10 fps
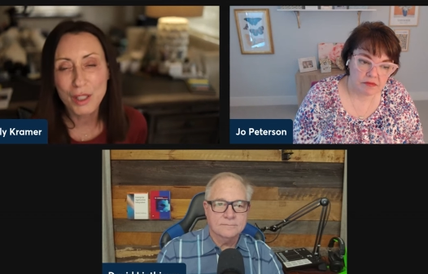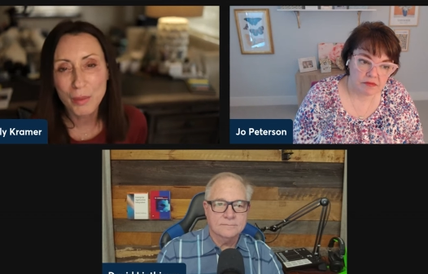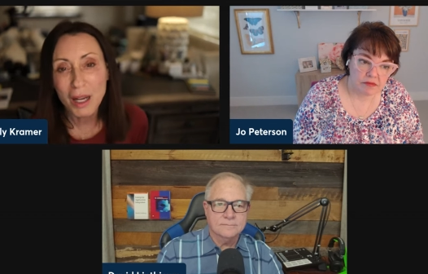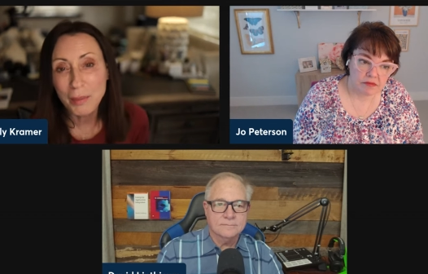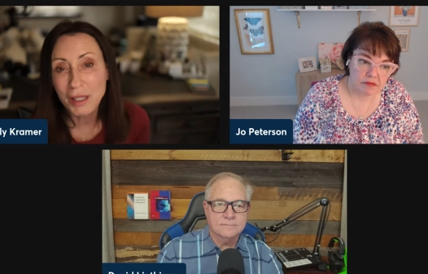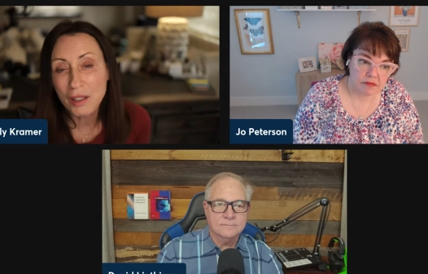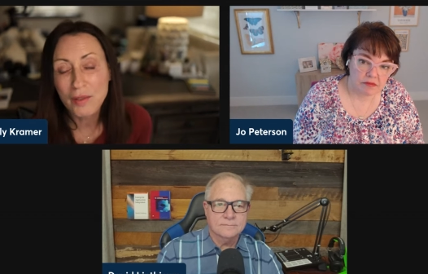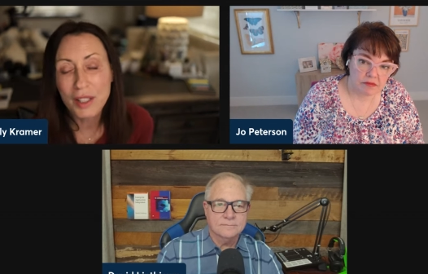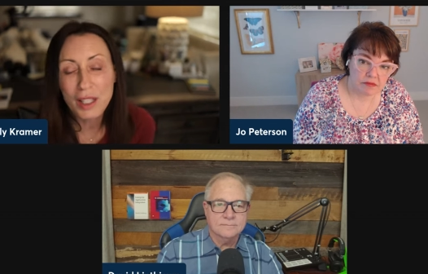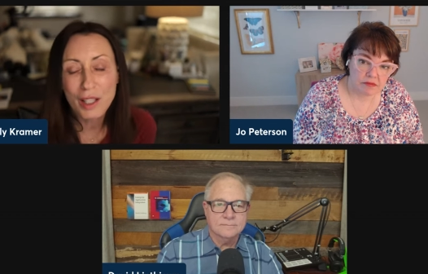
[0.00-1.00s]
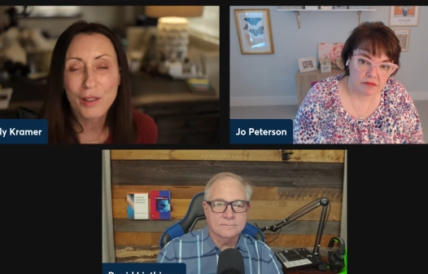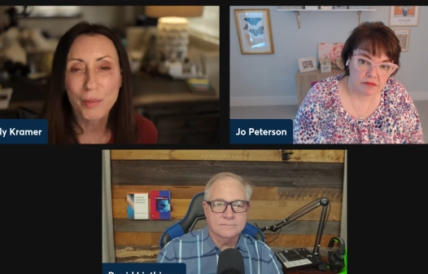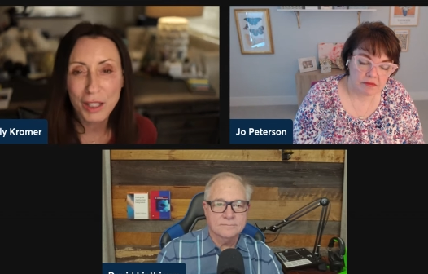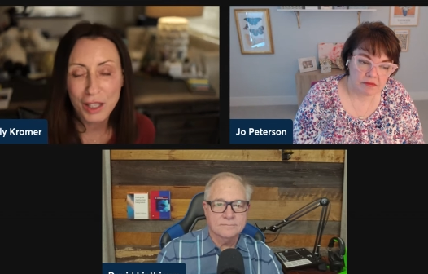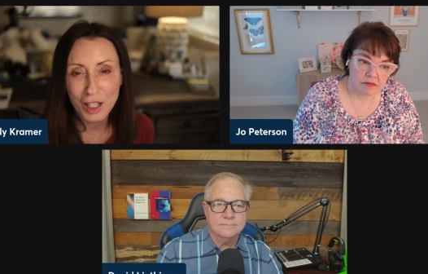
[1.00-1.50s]
Speaker 1: to mind because of the
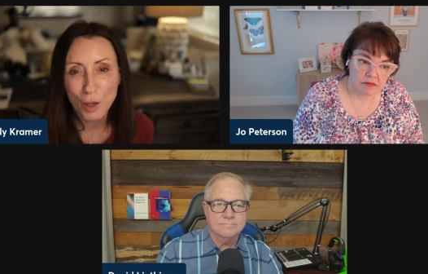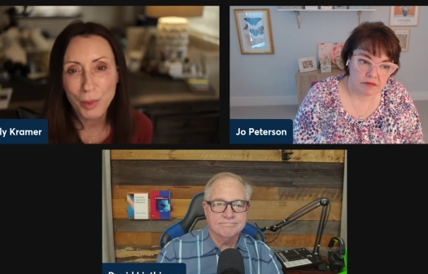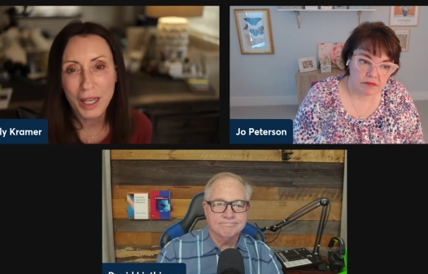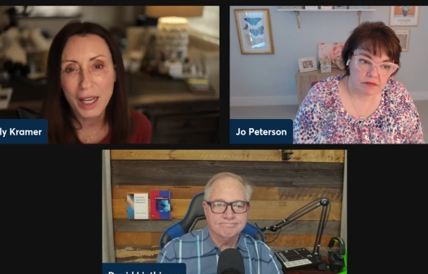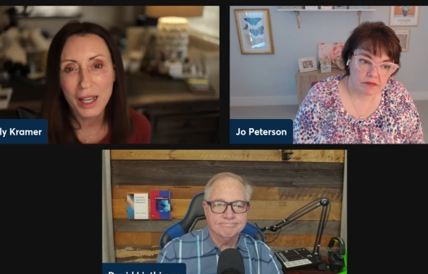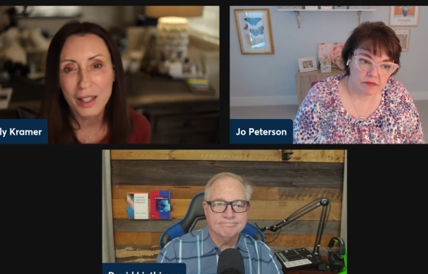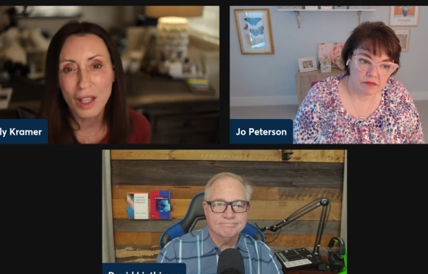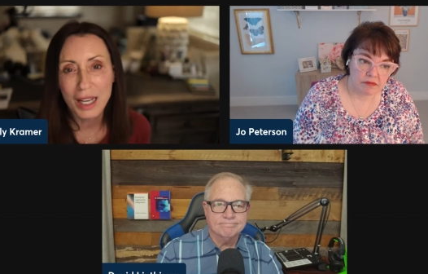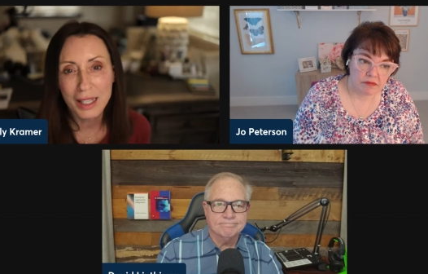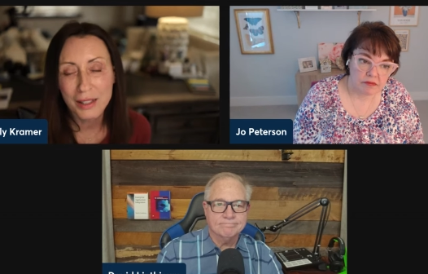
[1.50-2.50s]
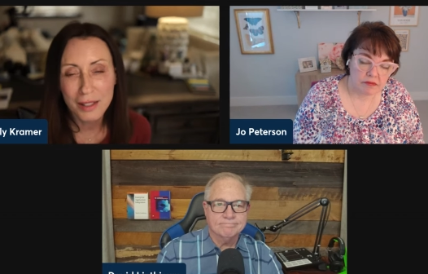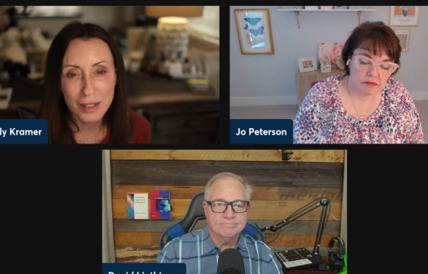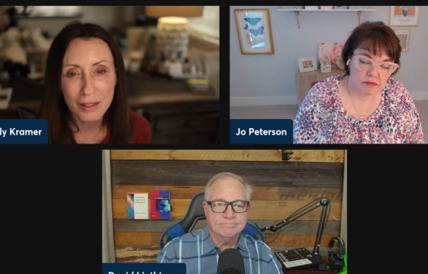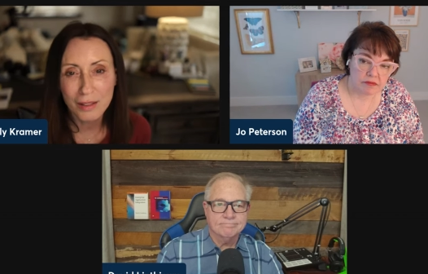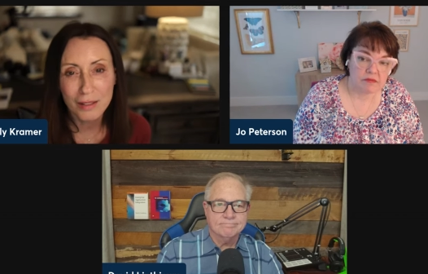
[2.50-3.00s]
the OpenAI alliance.
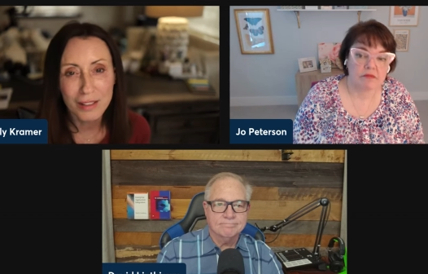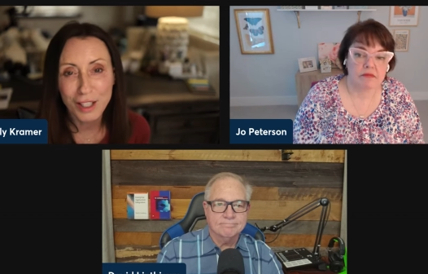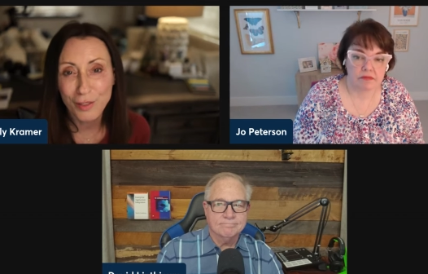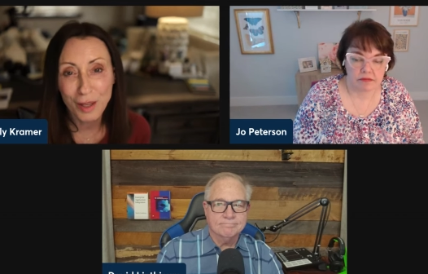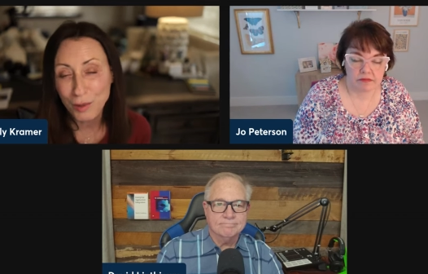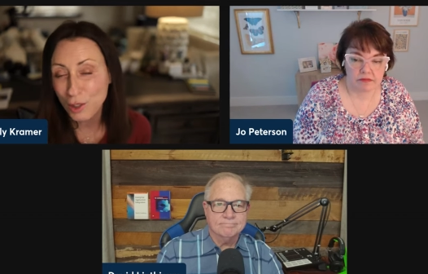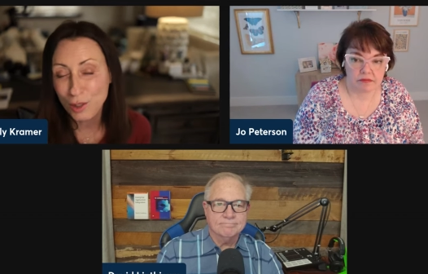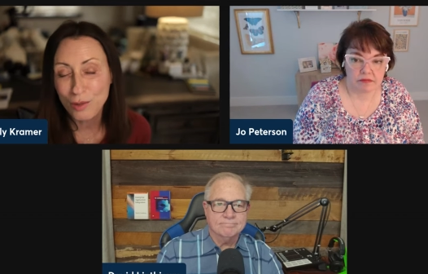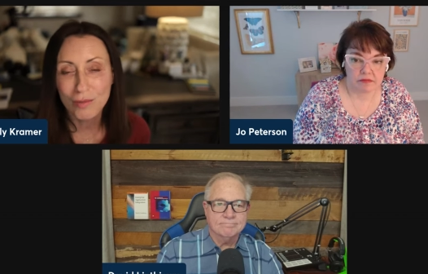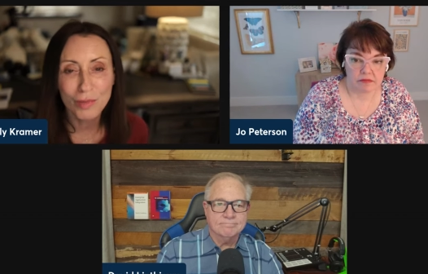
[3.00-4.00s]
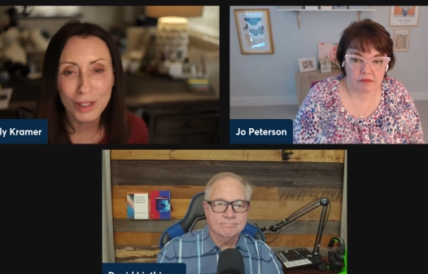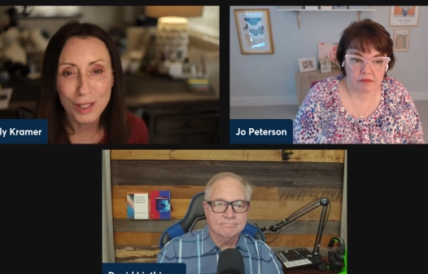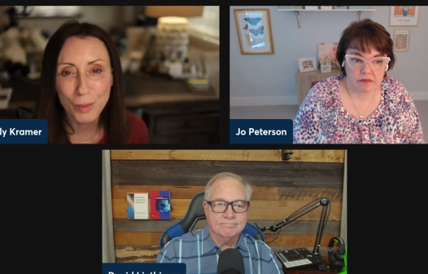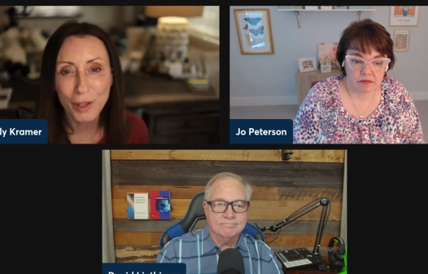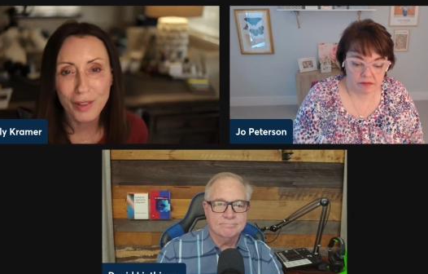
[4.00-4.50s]
And yeah, you know, they were just really
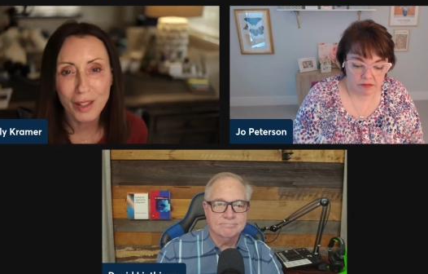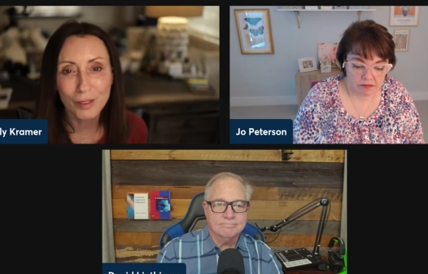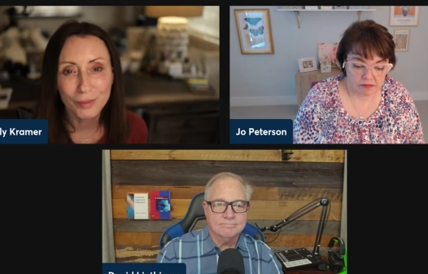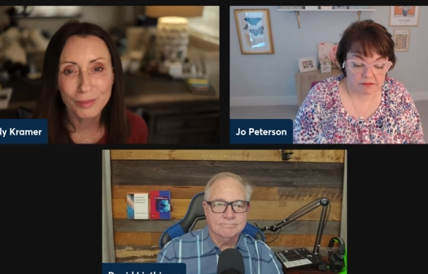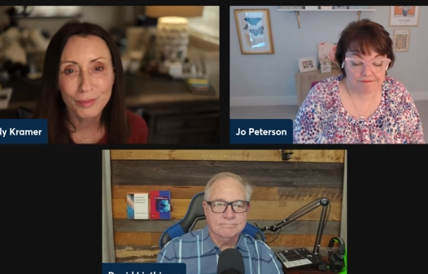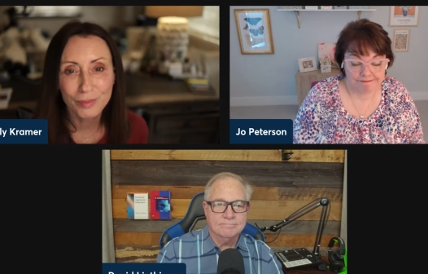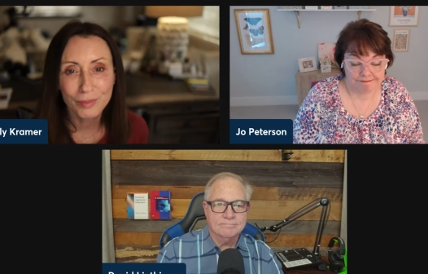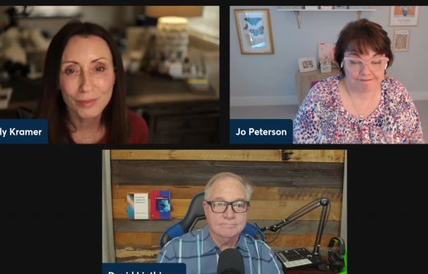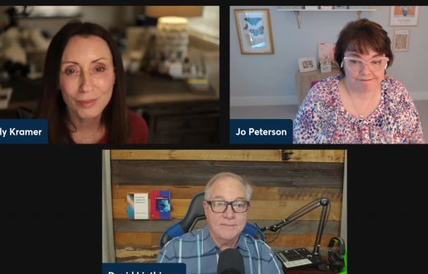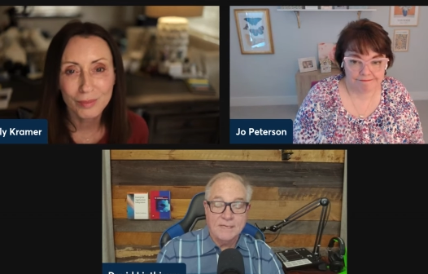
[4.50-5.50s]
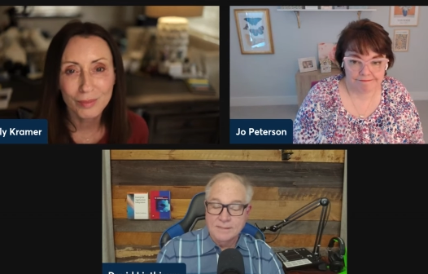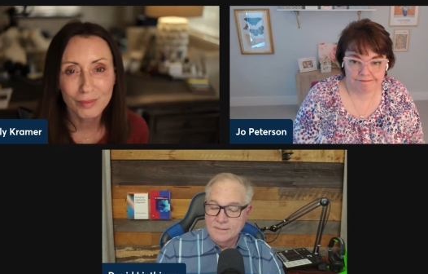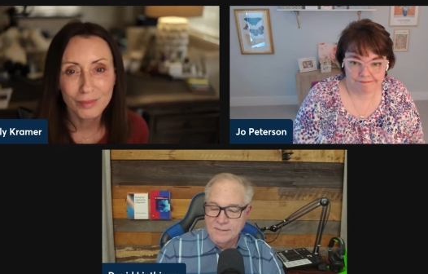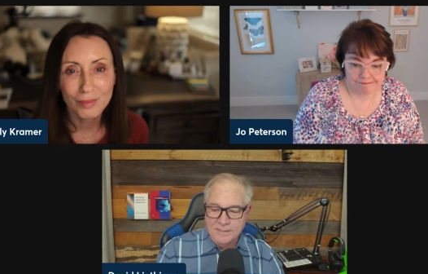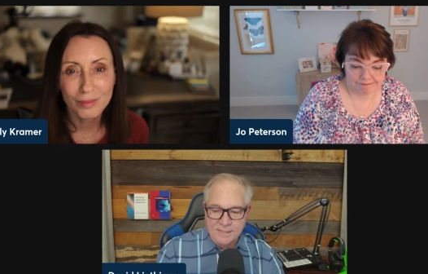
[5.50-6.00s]
smart there
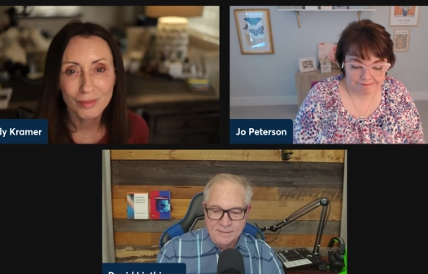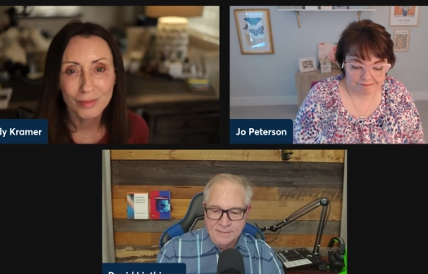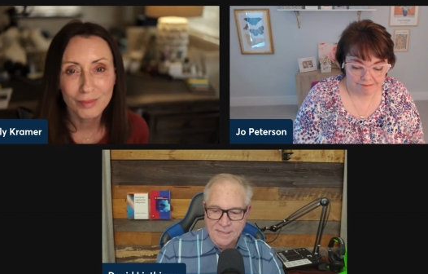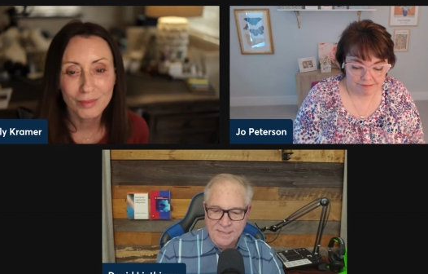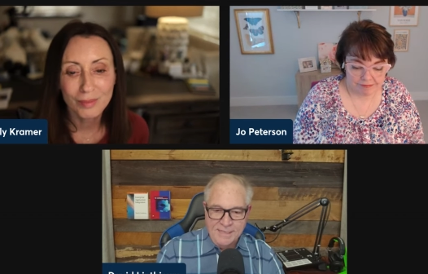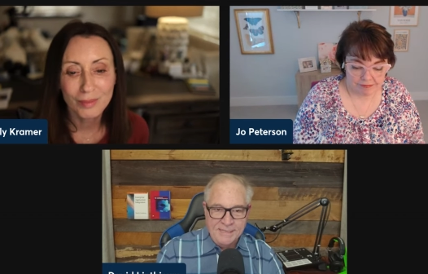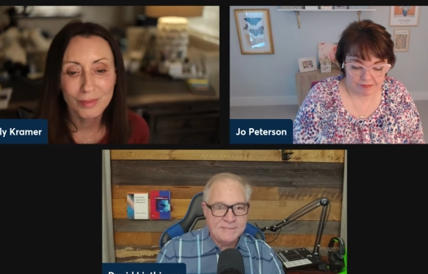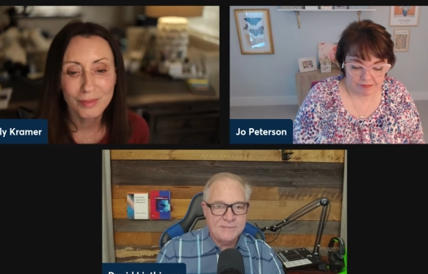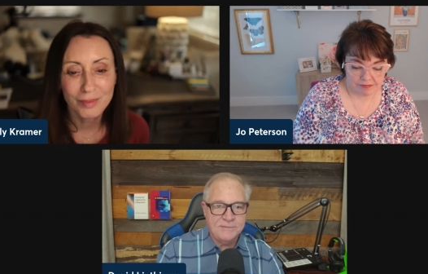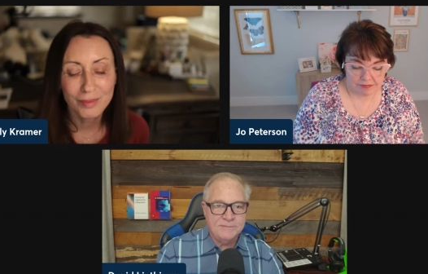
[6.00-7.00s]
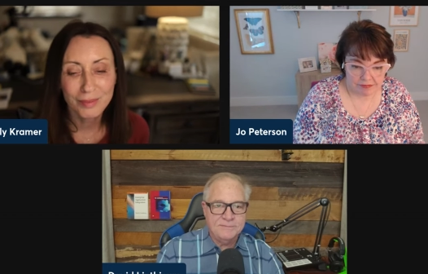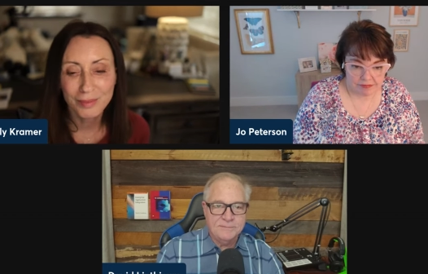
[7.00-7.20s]
Speaker 2: you get you got to hand it to them.